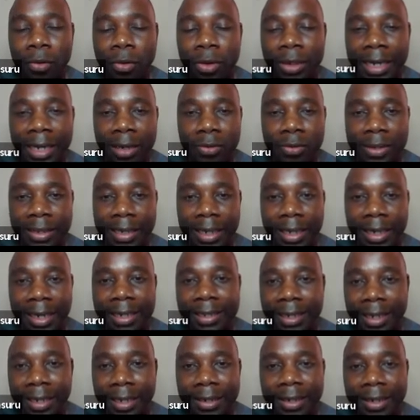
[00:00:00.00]
one that you
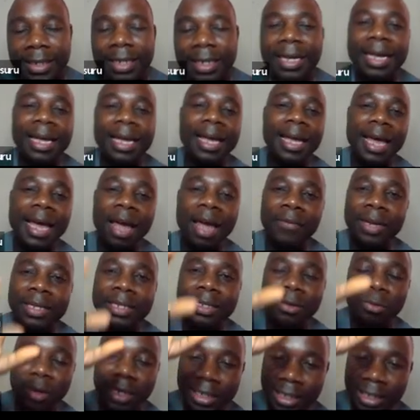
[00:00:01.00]
selected,
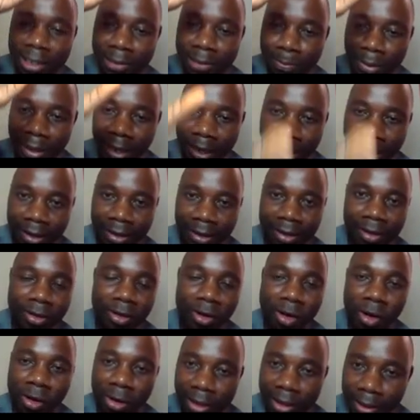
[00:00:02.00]
everything will display
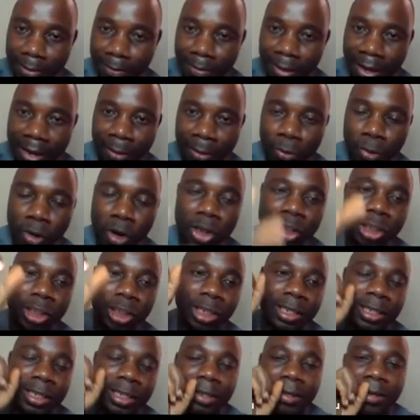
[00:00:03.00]
on the main
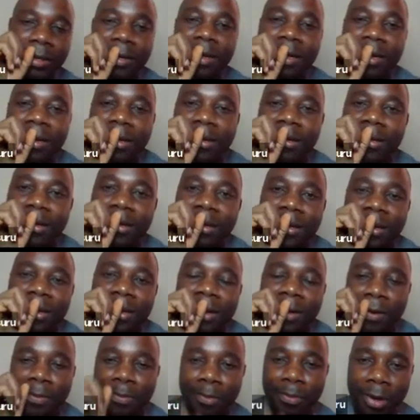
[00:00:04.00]
worksheet.
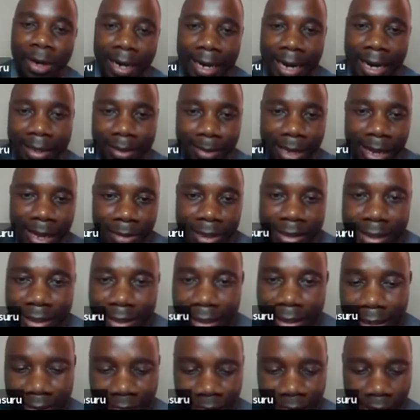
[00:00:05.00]
Well, let me
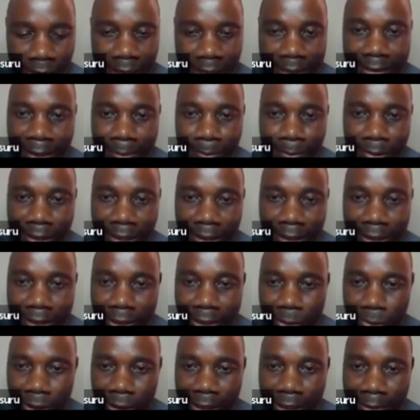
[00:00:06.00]
say, for example, now this
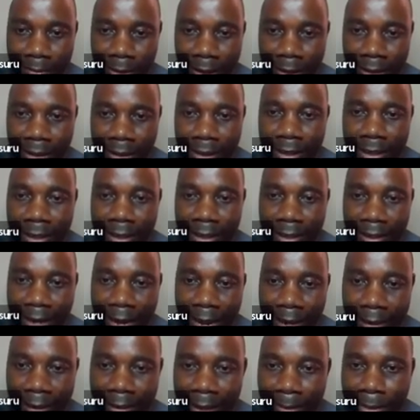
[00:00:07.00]
is what I mean.
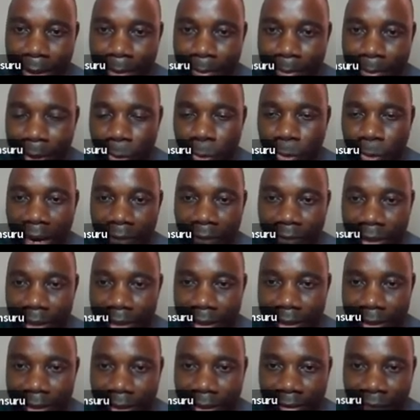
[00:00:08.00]
Like now, maybe we have,
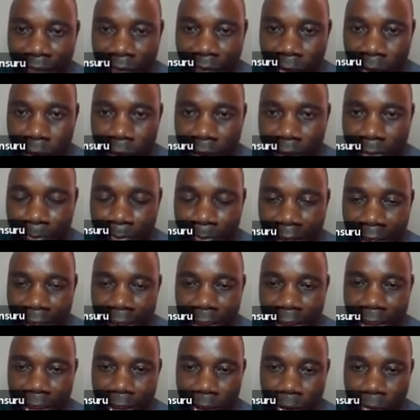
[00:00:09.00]
this is the first
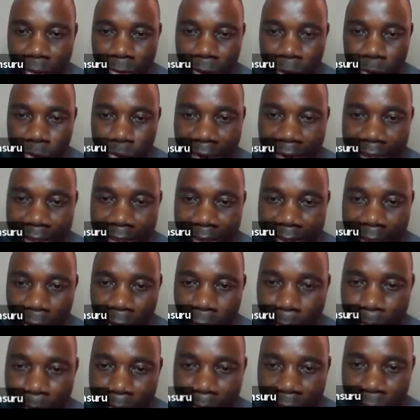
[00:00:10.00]
page. You want to add the
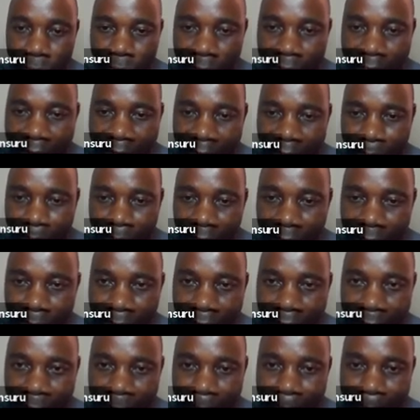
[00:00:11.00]
second page, you see hard page,
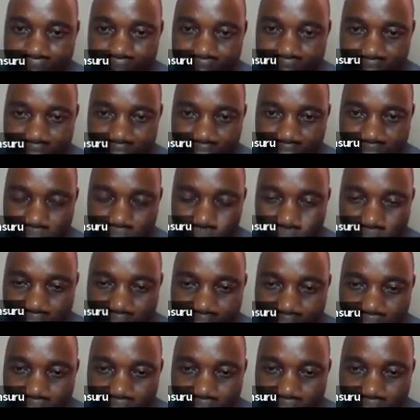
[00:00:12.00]
but you